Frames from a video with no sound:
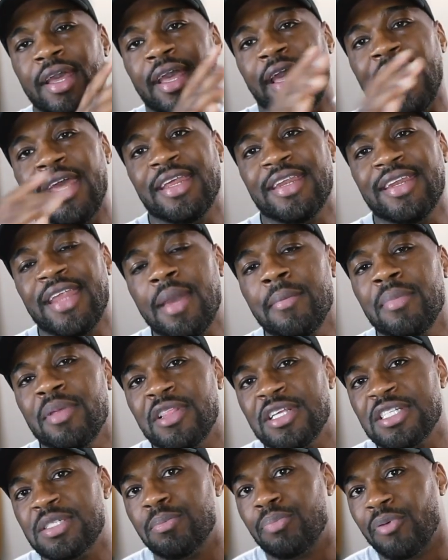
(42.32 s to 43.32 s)
and the name of
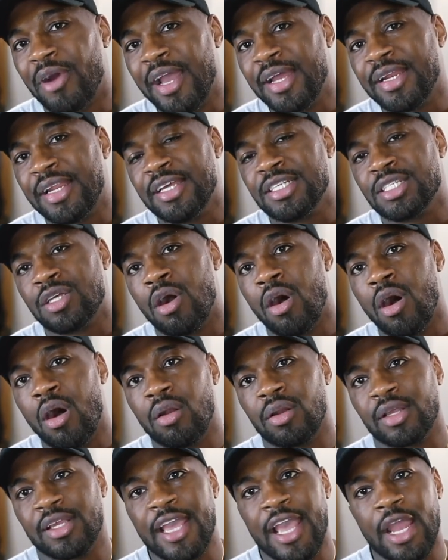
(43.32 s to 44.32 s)
this brand is
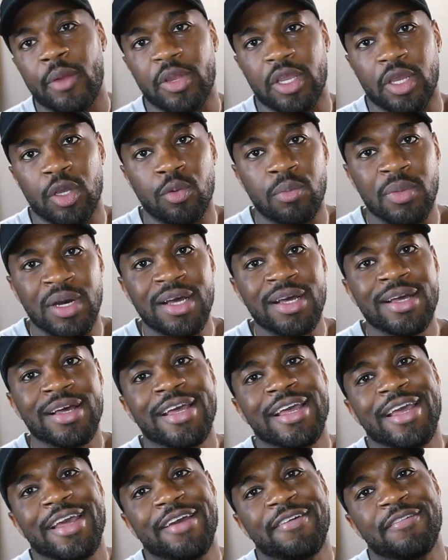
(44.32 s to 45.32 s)
called Cariuma
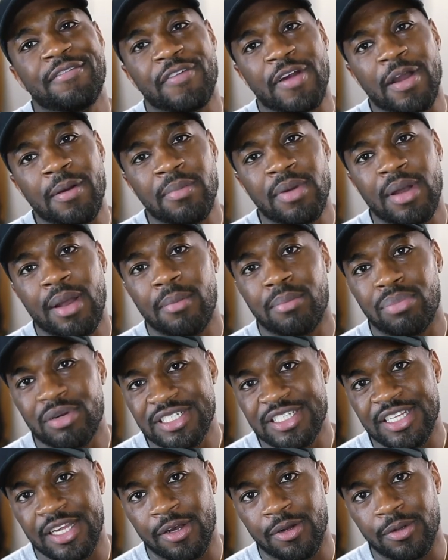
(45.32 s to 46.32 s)
from
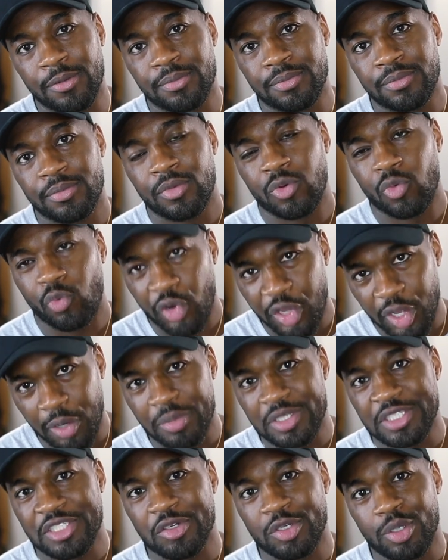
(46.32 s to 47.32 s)
Brazil. Rio,
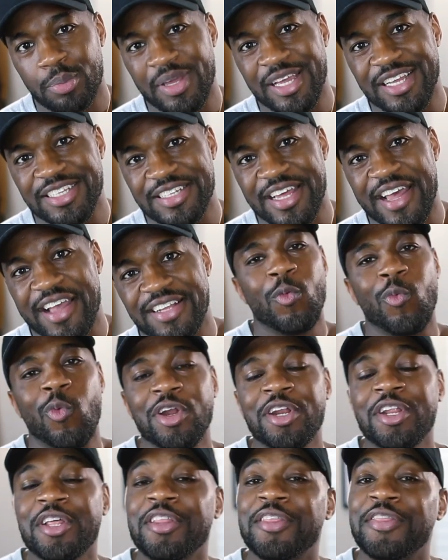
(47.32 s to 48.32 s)
Brazil to be exact.
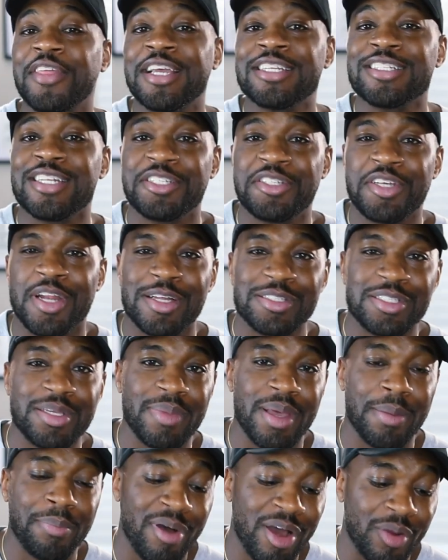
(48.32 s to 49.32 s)
One of the things that stood out to
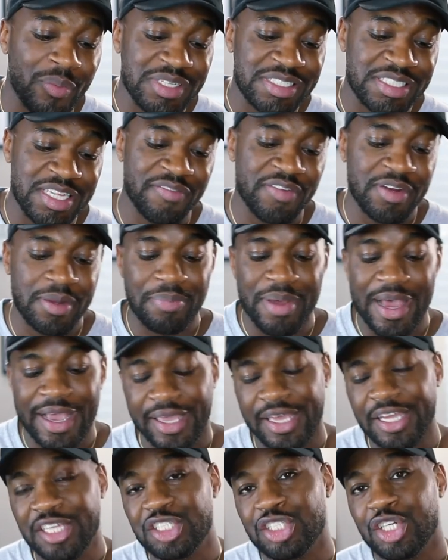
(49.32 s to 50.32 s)
me upon receiving the
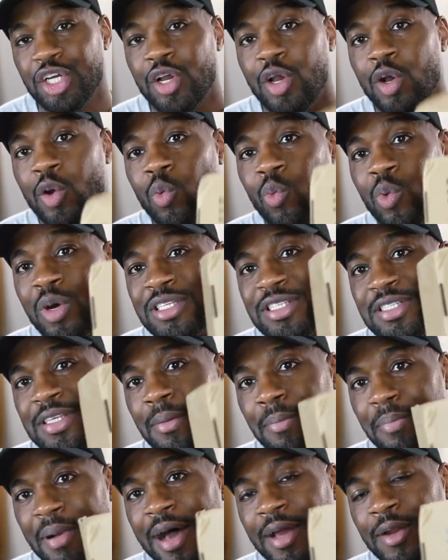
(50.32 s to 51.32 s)
package was the
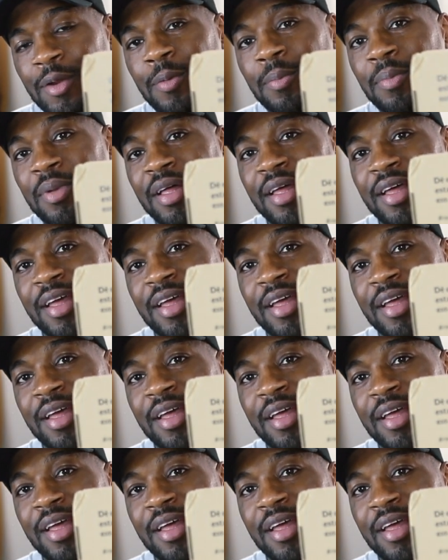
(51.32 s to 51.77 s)
bottom.